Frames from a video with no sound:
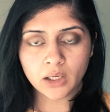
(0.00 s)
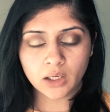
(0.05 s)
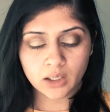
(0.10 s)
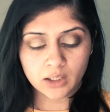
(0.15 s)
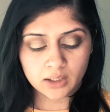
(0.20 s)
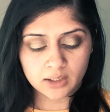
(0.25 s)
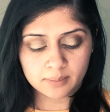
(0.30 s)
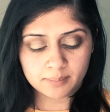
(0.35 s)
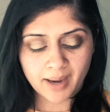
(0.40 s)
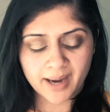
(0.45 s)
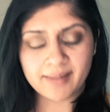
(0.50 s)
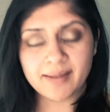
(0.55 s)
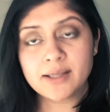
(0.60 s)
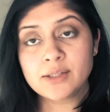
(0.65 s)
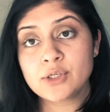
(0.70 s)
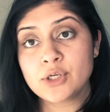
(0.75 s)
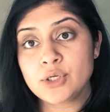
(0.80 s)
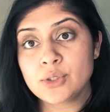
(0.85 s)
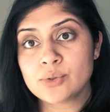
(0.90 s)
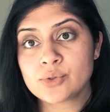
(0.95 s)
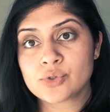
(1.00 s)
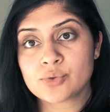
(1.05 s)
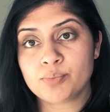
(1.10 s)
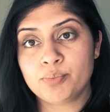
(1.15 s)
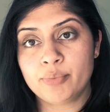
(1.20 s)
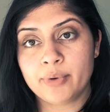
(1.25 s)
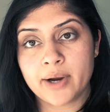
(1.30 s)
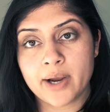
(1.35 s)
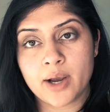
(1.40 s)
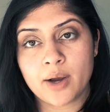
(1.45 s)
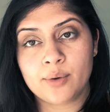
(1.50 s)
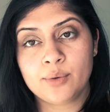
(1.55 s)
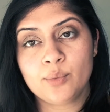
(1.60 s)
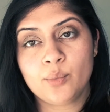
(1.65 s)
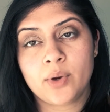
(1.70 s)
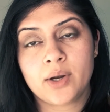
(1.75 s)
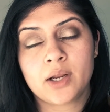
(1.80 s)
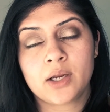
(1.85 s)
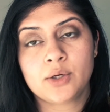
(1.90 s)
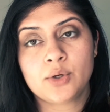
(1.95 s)
I like to use brown
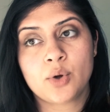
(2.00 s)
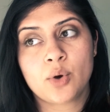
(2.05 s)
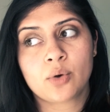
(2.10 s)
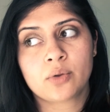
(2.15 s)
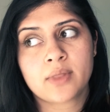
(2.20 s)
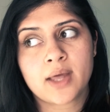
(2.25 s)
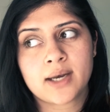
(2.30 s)
when I know